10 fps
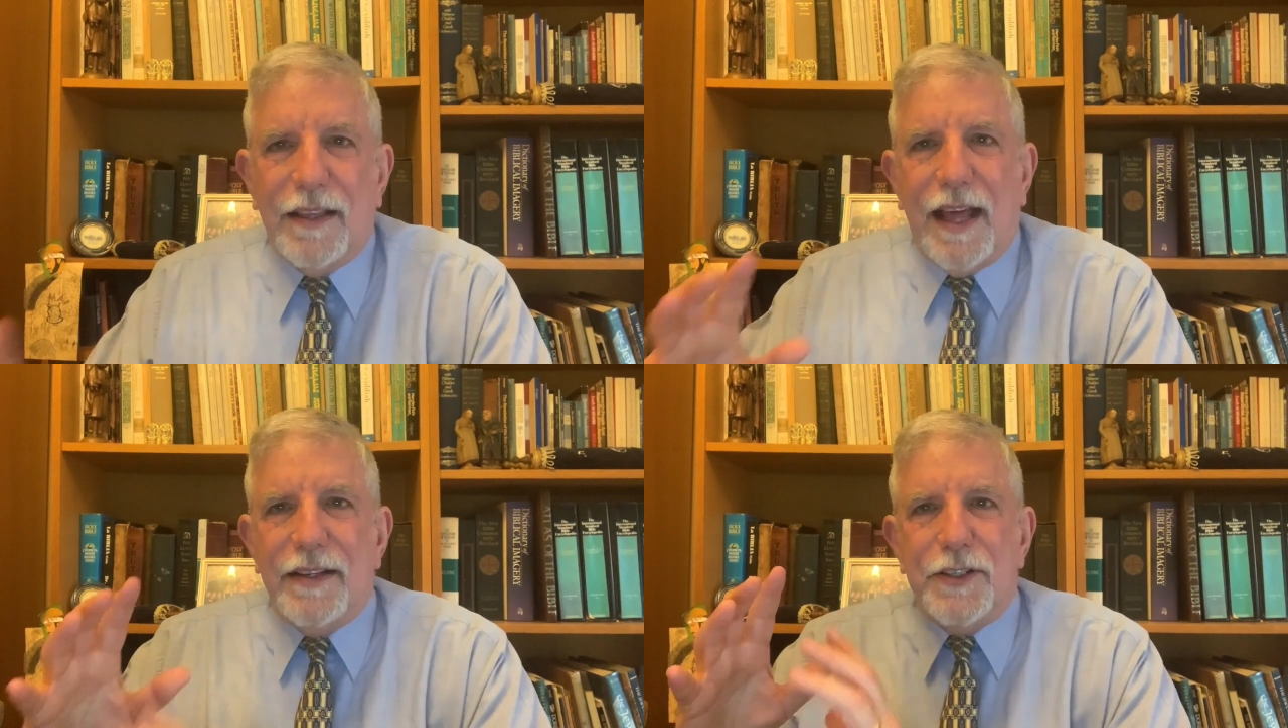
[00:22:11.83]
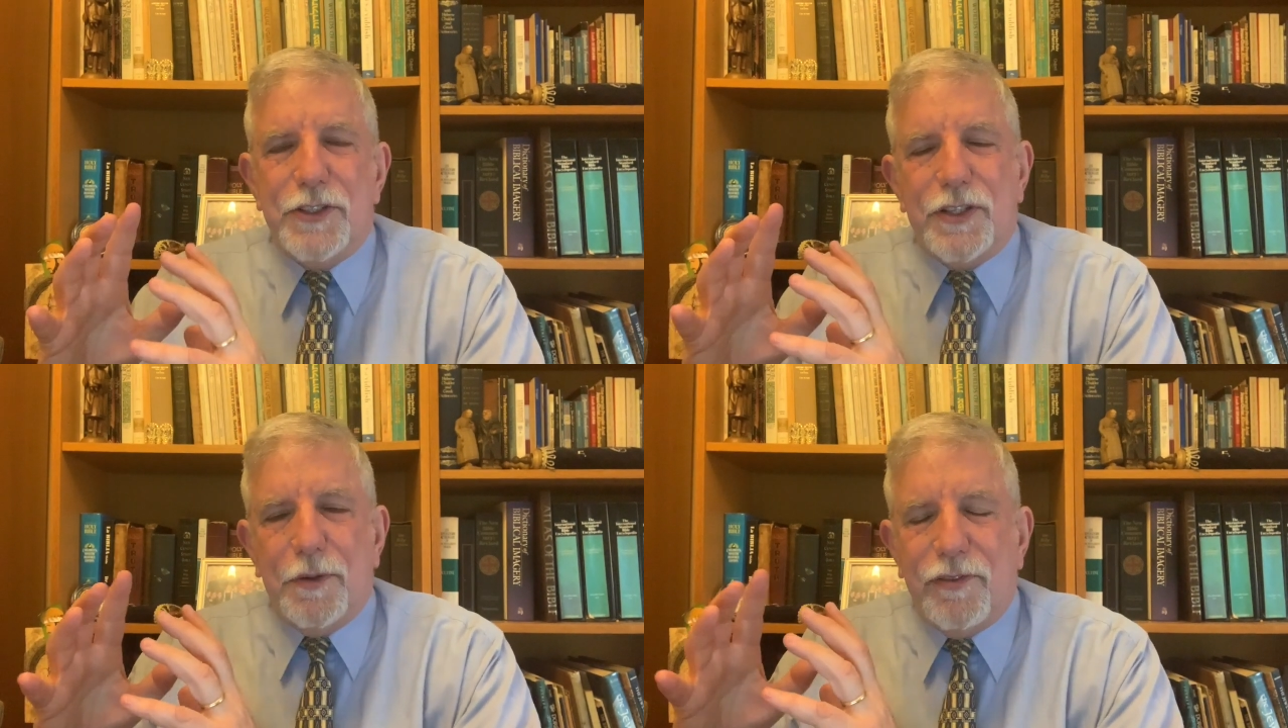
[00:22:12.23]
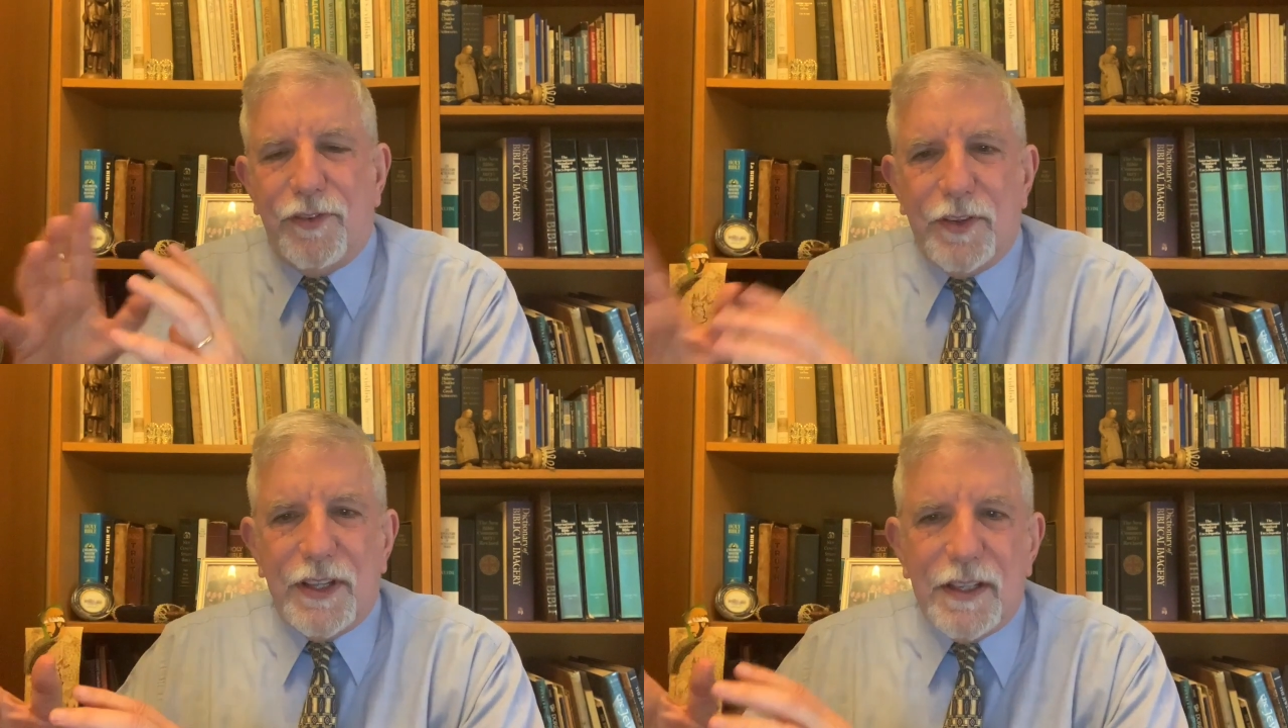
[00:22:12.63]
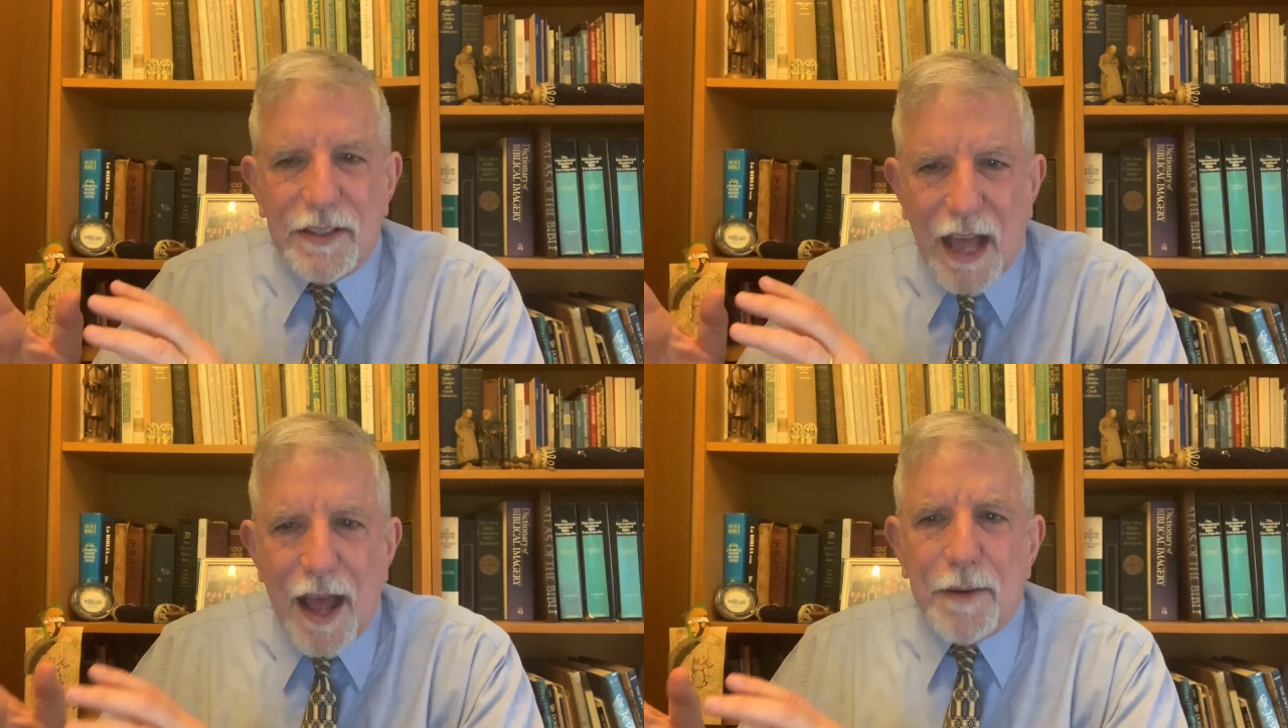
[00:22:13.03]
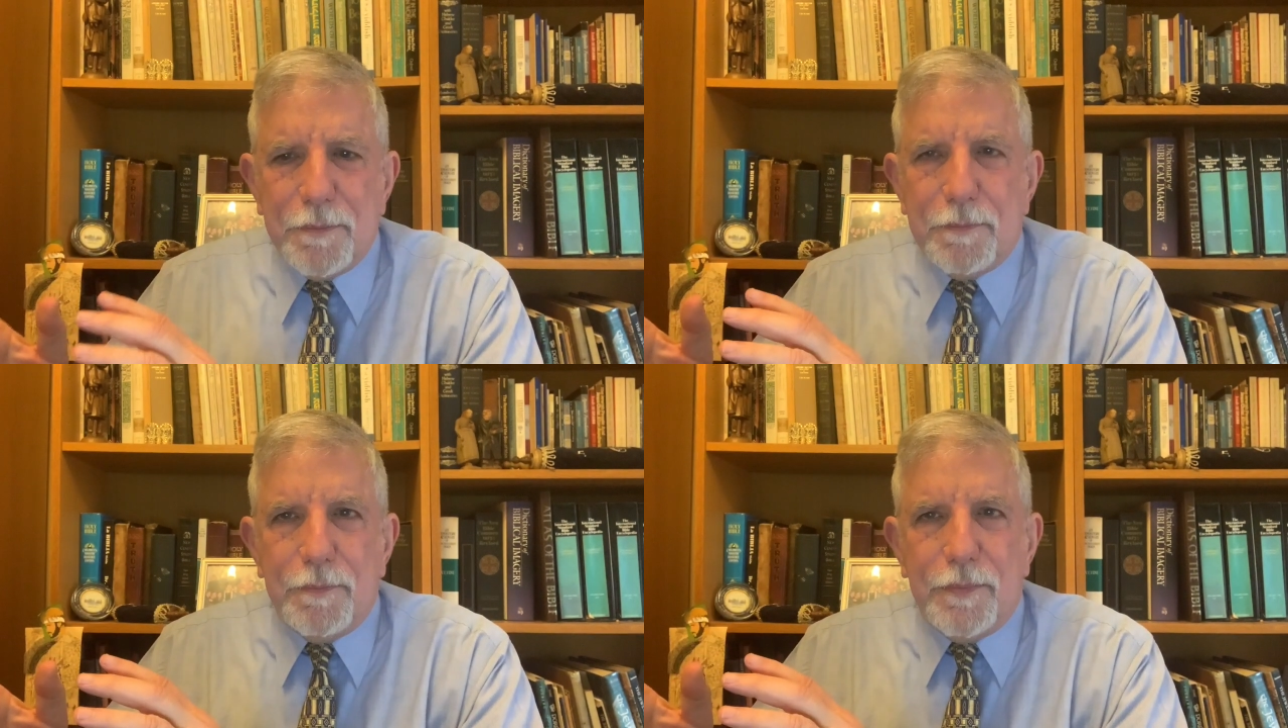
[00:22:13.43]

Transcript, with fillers: that is, the the non